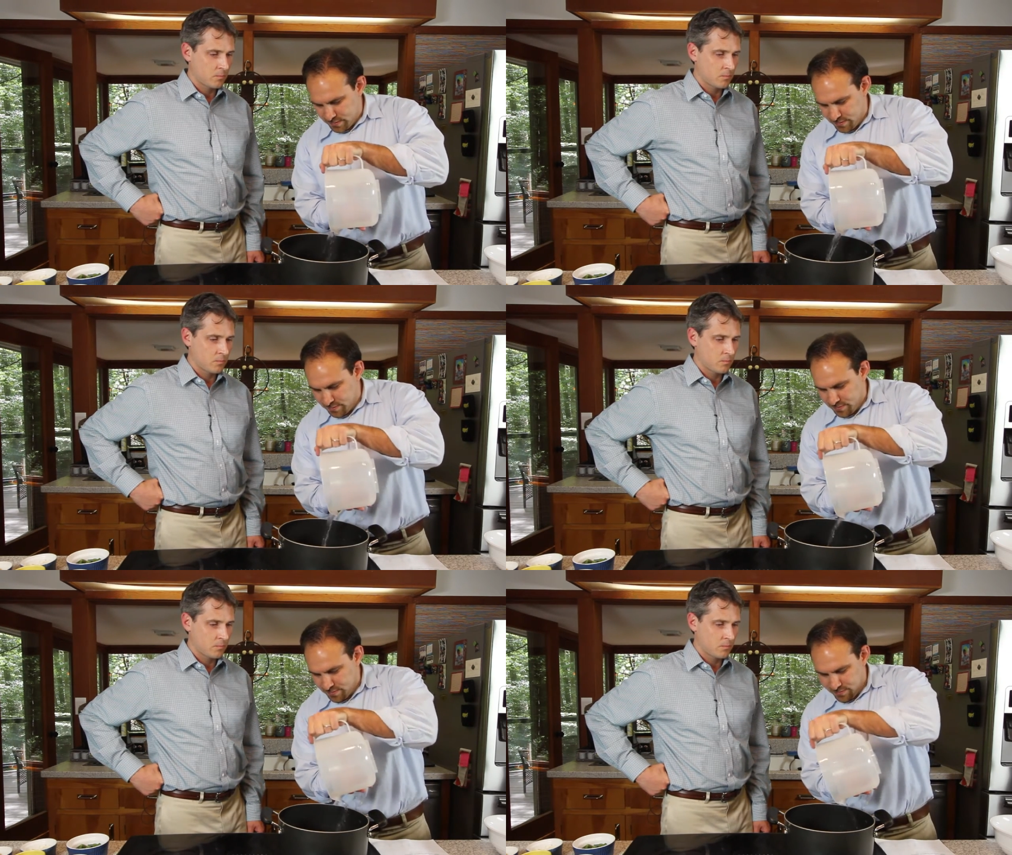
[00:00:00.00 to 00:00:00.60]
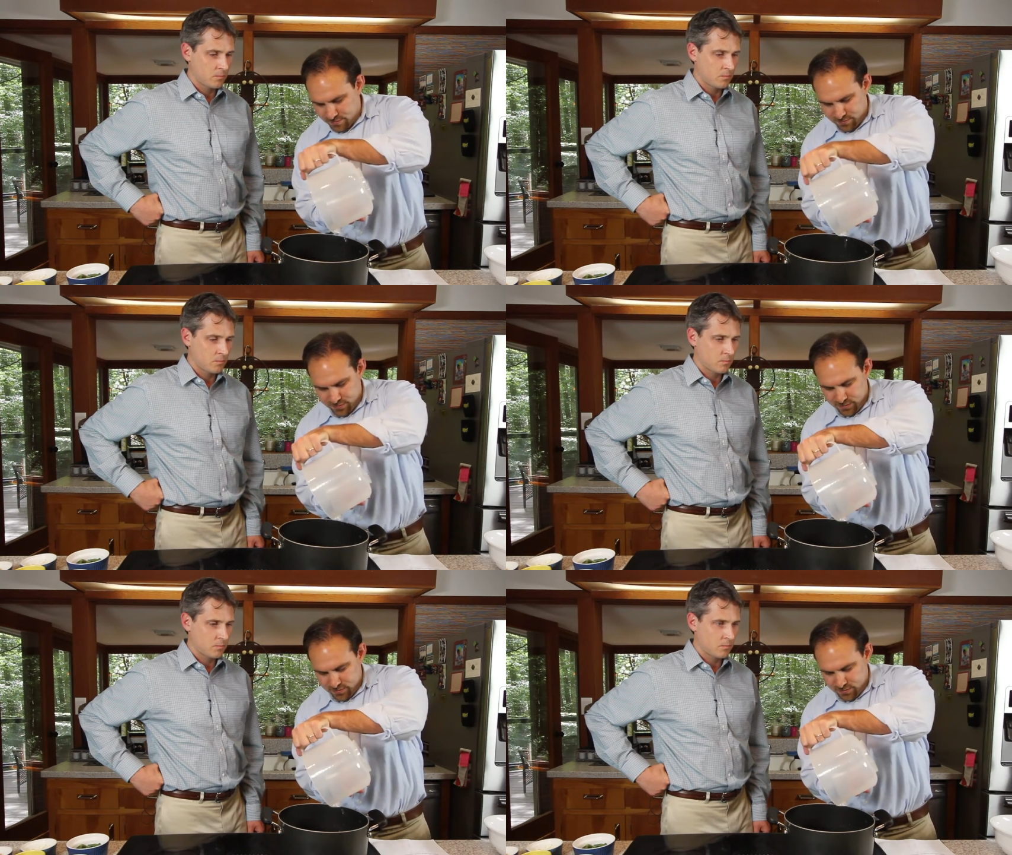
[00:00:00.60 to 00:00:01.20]
Speaker 1: And
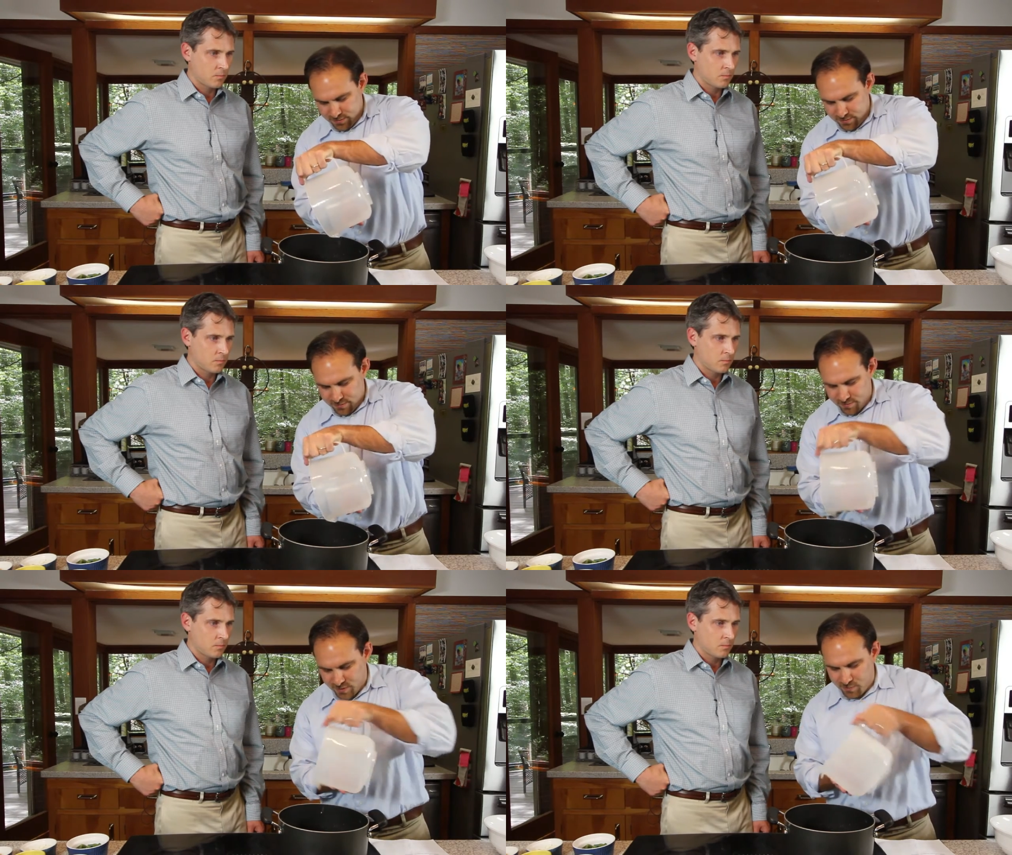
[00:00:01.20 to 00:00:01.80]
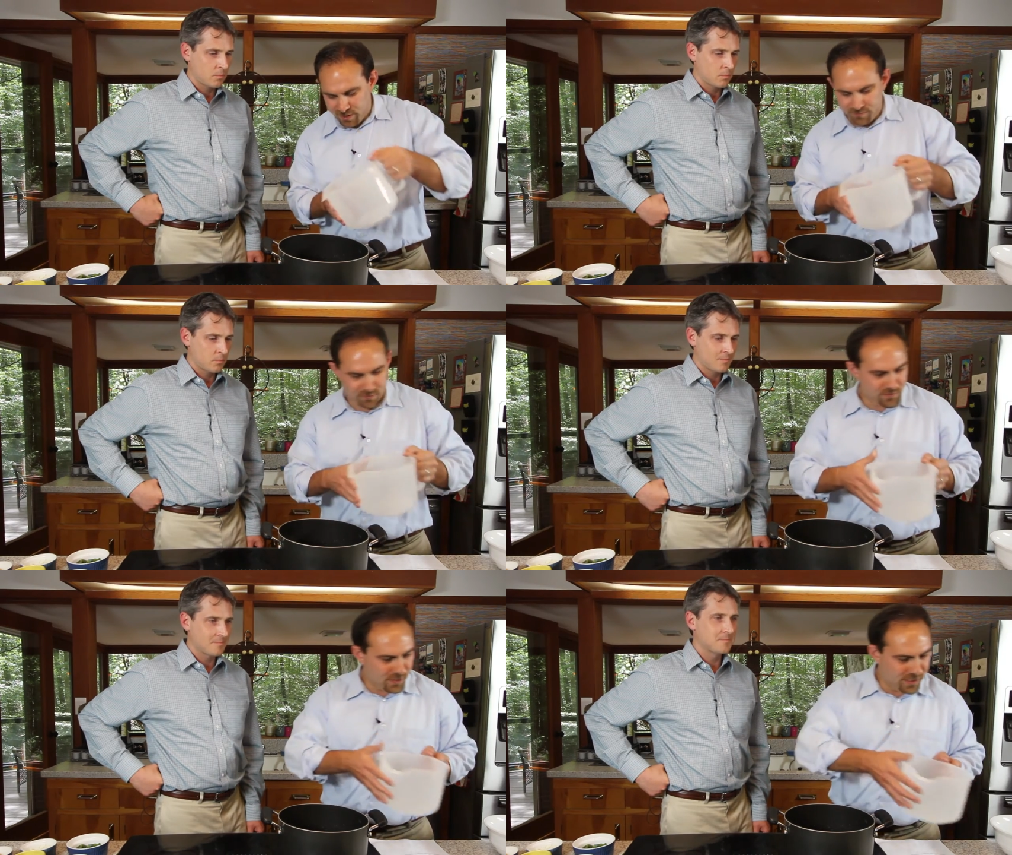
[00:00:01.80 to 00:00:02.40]
my wife
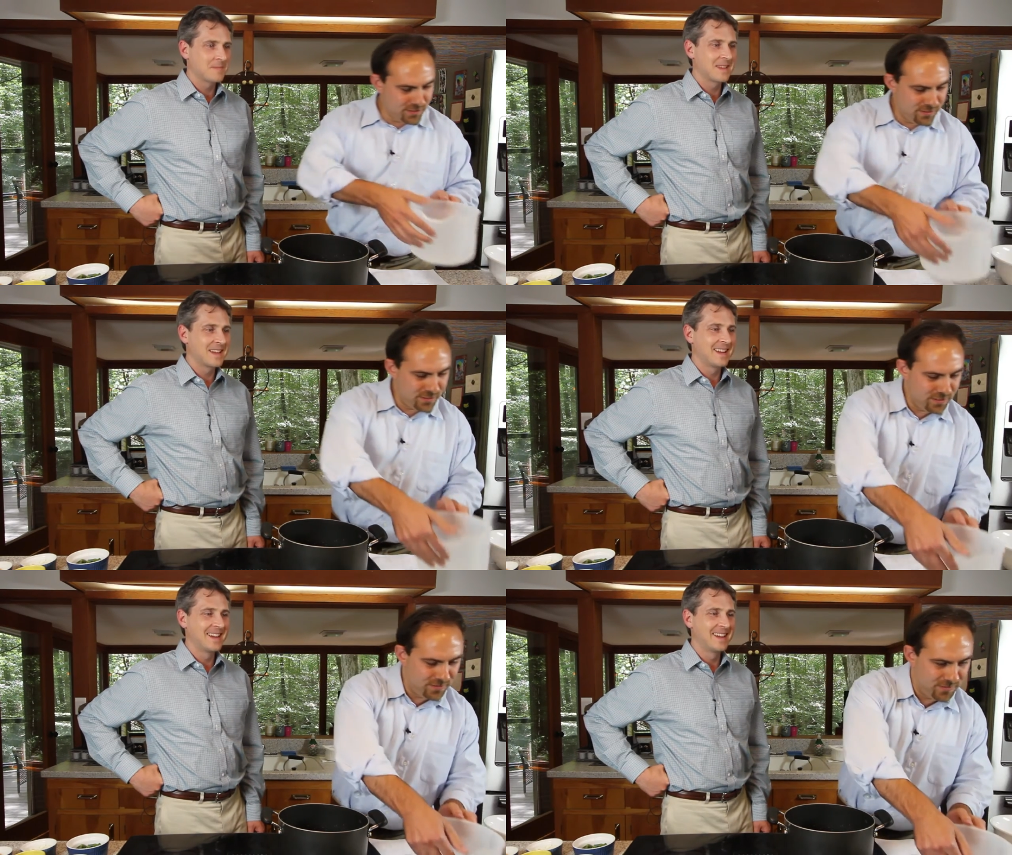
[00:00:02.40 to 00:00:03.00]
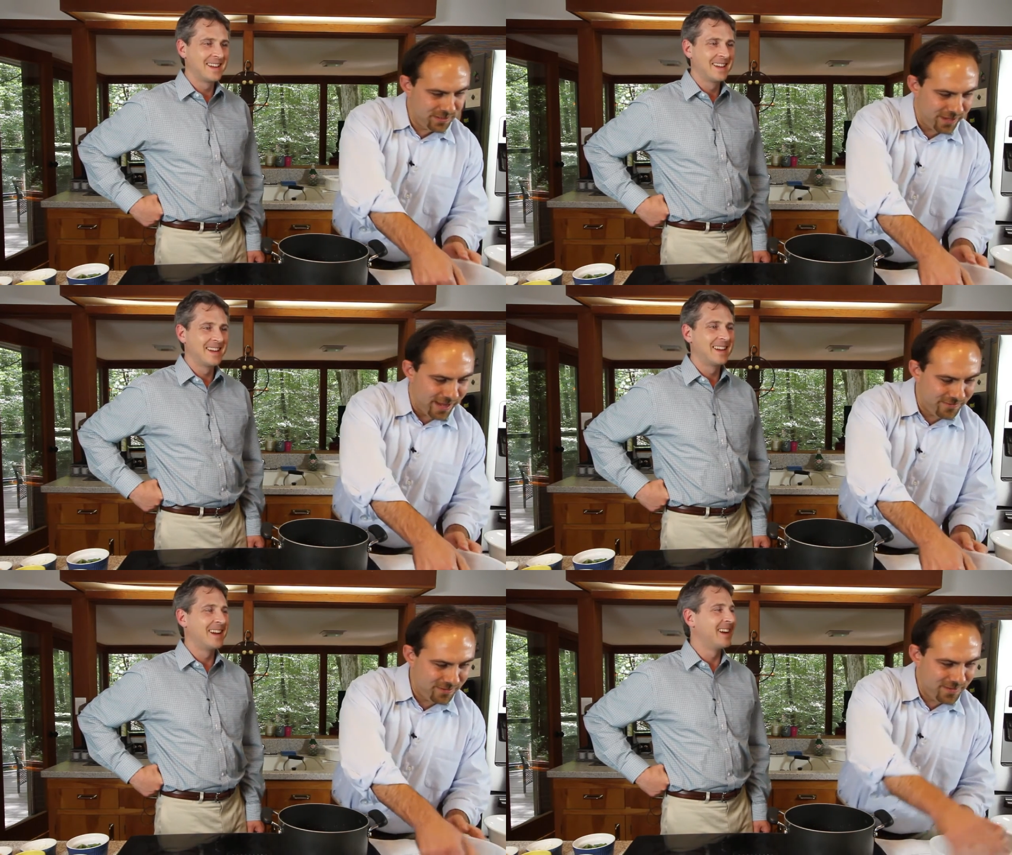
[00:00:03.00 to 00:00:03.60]
would watching this, she would be
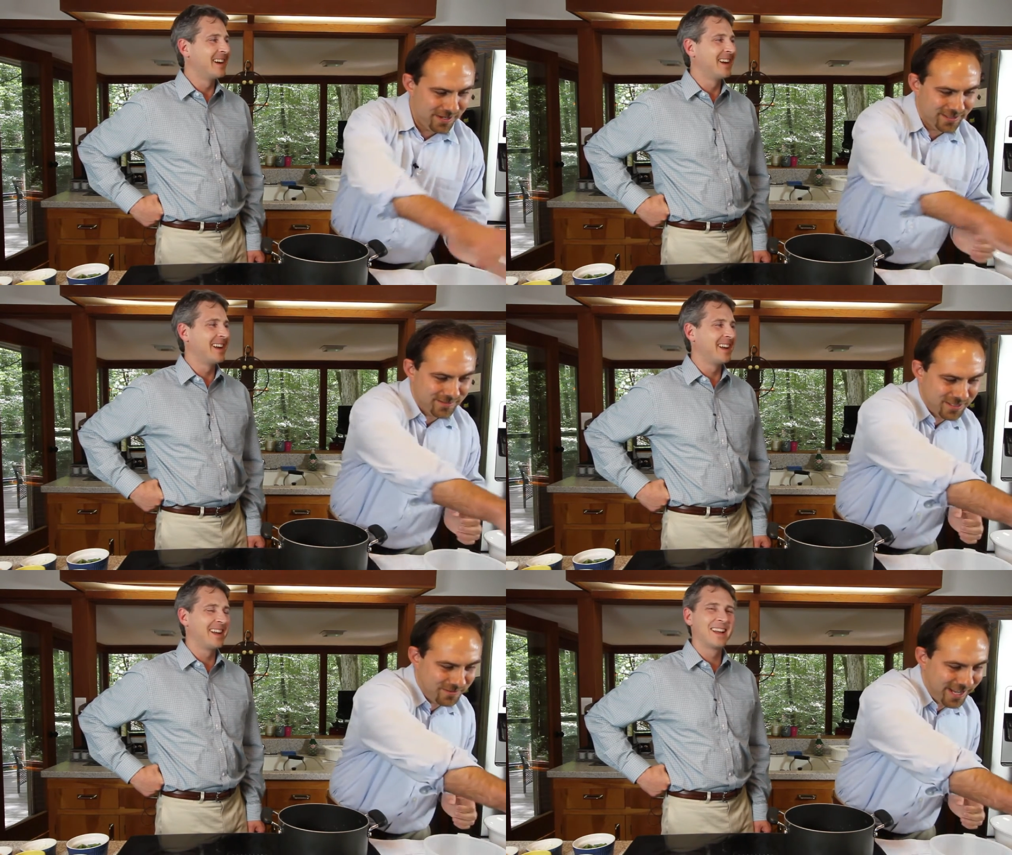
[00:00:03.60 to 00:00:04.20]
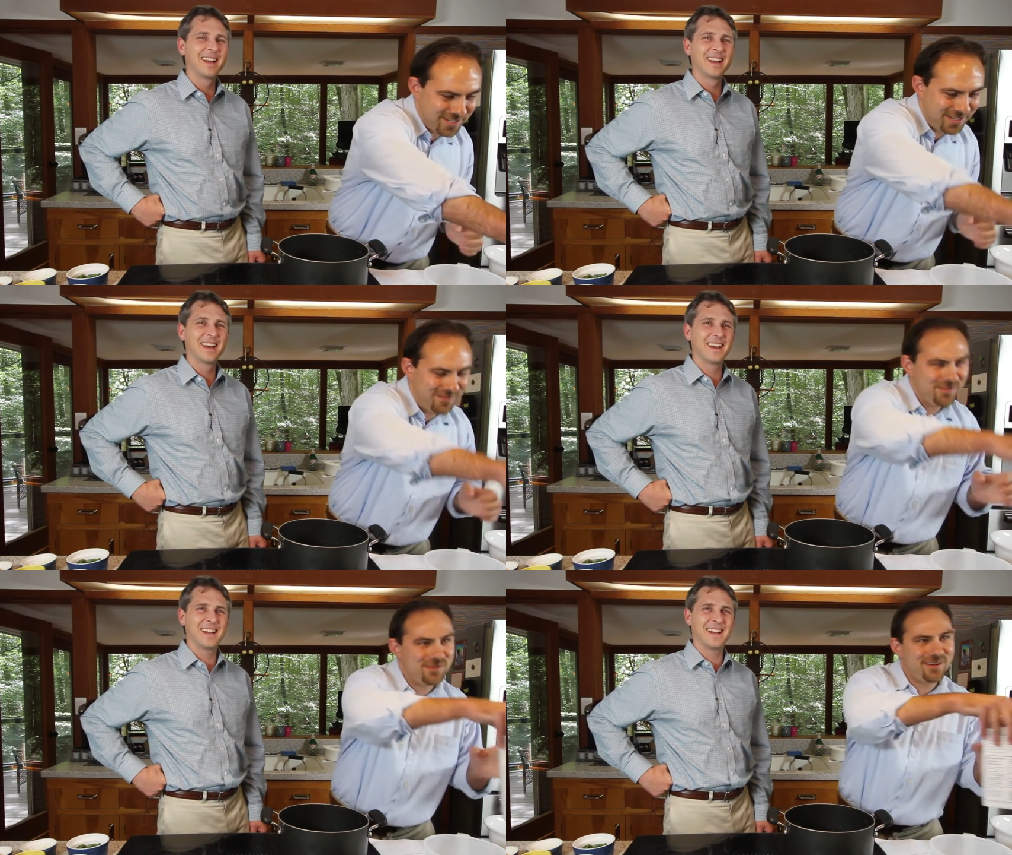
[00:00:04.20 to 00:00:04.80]
laughing at me because I'm splashing
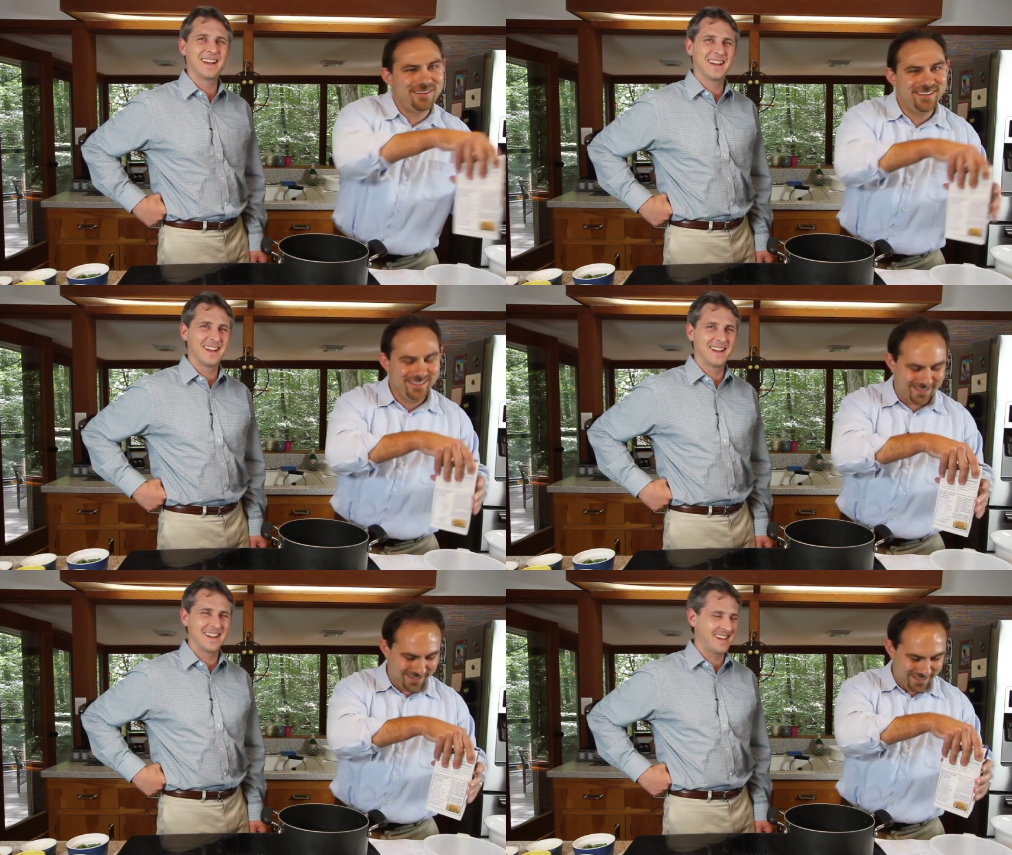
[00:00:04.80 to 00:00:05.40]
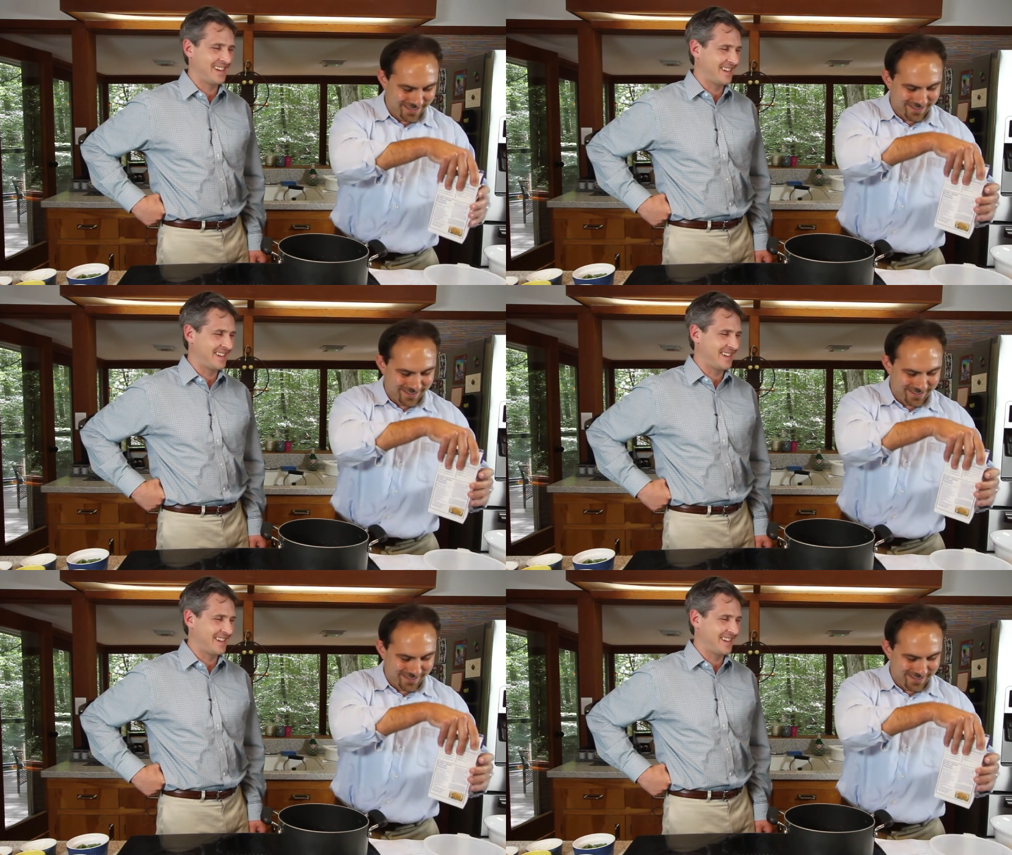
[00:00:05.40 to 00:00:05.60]
everywhere, and that's just